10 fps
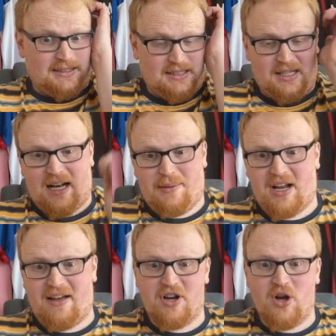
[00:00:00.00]
And I'm going
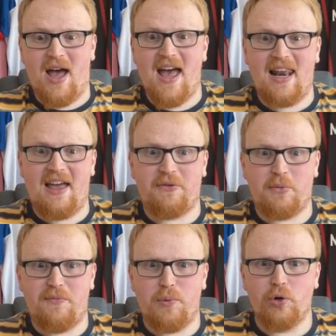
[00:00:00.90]
to have no hair left. I'm
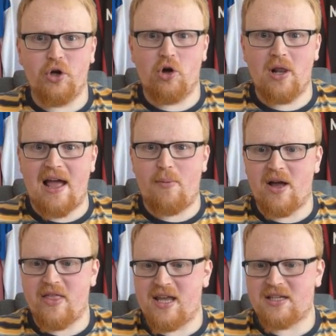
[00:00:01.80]
going to pull it all out by
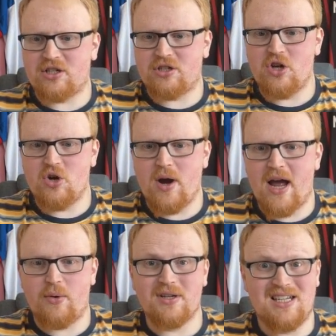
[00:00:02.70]
the next 2
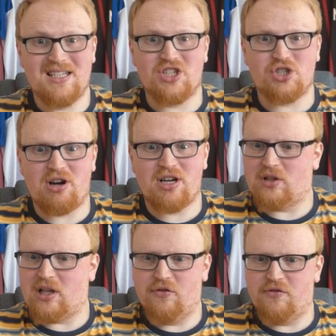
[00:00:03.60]
hours. This is
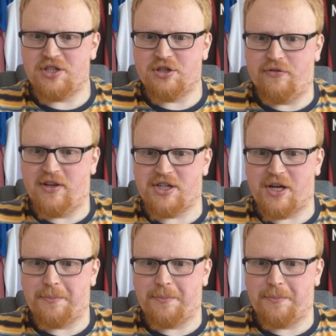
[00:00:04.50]
stressful. I love this new feature.